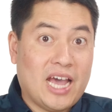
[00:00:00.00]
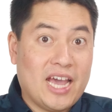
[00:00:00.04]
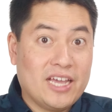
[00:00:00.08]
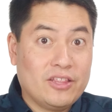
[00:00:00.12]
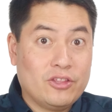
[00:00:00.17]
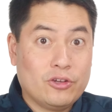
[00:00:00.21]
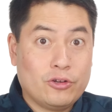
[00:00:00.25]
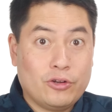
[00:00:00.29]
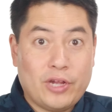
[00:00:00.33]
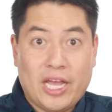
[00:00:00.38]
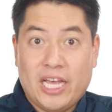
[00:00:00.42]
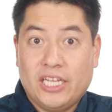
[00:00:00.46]

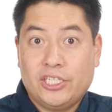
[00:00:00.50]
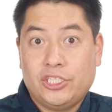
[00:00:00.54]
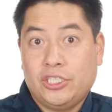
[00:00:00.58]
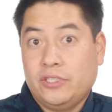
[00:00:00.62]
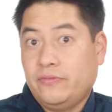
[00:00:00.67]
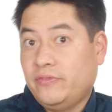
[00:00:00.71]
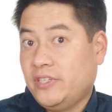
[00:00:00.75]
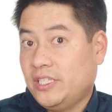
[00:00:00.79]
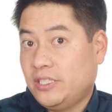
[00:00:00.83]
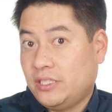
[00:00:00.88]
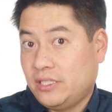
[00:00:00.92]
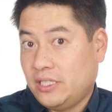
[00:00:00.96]
either
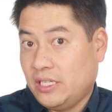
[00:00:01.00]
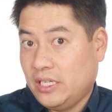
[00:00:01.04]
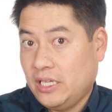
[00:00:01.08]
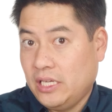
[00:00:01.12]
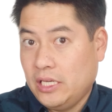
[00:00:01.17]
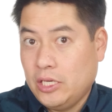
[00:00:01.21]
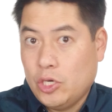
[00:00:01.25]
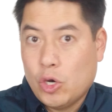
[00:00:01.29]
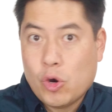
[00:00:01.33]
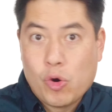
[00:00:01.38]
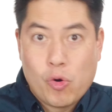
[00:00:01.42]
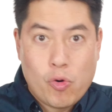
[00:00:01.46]

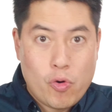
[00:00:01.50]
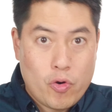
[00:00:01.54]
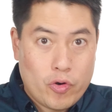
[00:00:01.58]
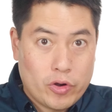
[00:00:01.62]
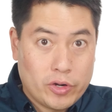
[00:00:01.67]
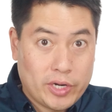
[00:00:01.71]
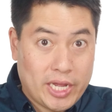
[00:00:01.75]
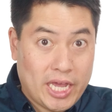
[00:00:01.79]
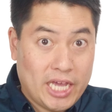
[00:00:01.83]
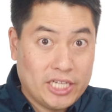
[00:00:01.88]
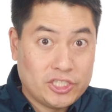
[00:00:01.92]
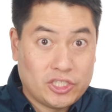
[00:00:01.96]
HEVC
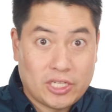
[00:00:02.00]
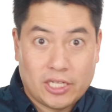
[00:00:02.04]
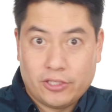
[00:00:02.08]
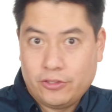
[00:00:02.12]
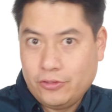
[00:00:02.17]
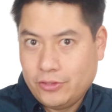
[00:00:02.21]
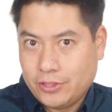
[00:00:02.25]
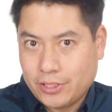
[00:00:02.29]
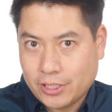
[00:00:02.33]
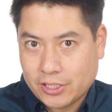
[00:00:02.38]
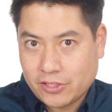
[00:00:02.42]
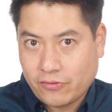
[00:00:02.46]
or
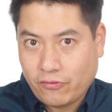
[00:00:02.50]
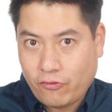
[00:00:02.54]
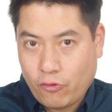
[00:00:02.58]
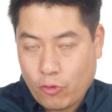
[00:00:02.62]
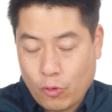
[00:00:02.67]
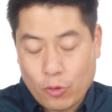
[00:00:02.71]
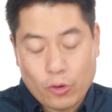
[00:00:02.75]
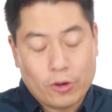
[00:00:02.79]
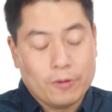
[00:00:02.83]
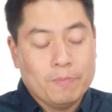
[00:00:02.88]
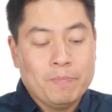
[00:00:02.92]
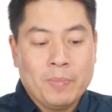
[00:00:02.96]

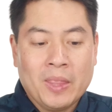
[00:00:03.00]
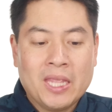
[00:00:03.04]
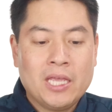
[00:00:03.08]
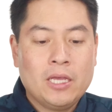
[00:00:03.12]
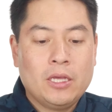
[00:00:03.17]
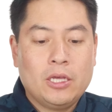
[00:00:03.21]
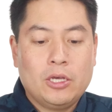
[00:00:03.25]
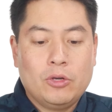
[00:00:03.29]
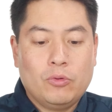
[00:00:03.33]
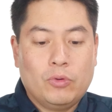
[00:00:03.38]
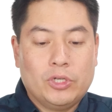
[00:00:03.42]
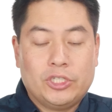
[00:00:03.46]
H.264,
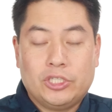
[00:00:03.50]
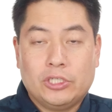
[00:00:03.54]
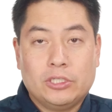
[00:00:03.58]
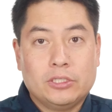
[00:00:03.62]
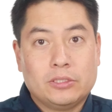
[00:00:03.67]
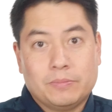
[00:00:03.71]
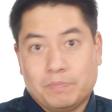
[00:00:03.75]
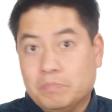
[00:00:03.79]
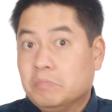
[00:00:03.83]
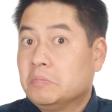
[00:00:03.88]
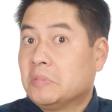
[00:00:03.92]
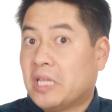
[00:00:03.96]
which
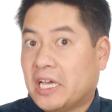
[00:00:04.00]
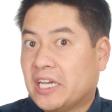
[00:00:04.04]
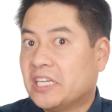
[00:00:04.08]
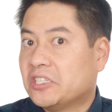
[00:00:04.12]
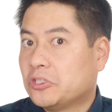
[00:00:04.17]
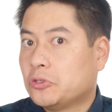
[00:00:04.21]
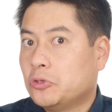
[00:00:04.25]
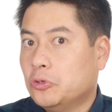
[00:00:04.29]
is, I guess,